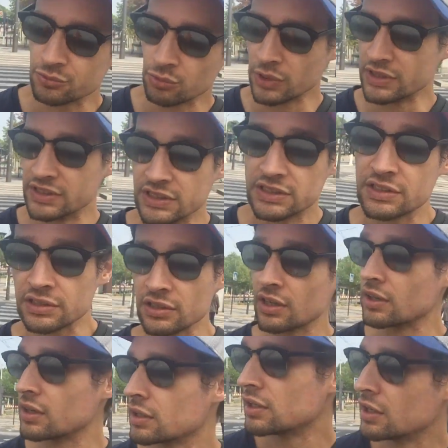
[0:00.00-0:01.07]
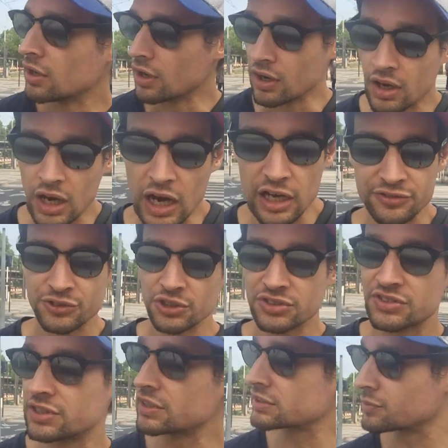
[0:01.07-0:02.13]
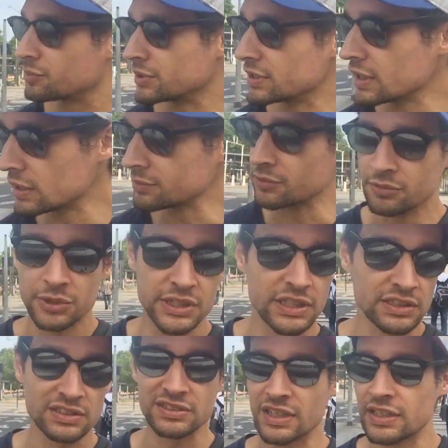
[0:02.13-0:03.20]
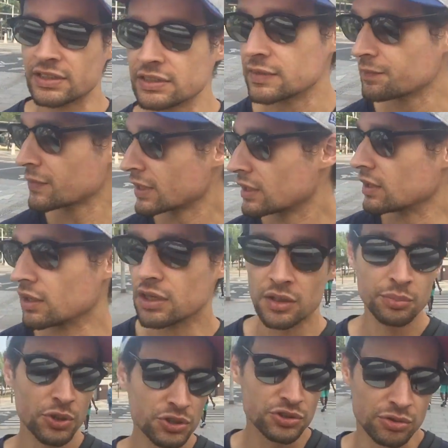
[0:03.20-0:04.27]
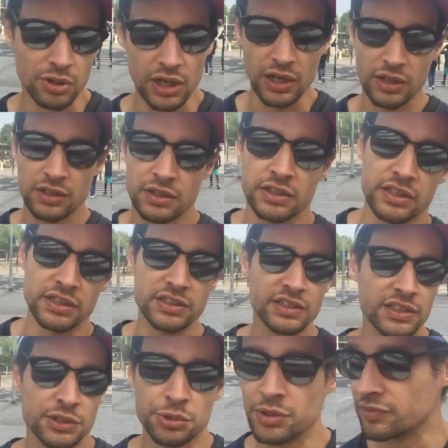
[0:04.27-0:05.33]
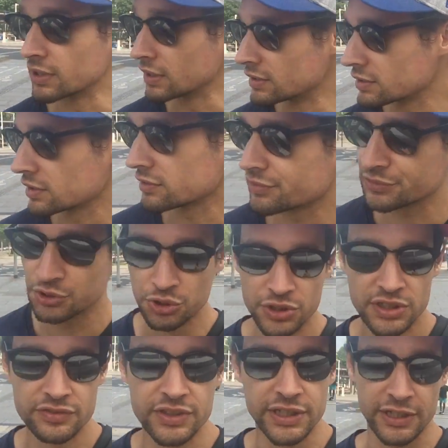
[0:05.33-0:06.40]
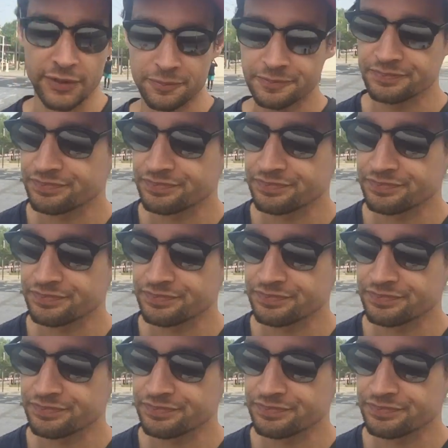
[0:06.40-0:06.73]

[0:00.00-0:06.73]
when it's after 6 p.m. we can say bonsoir. It's the equivalent of good evening.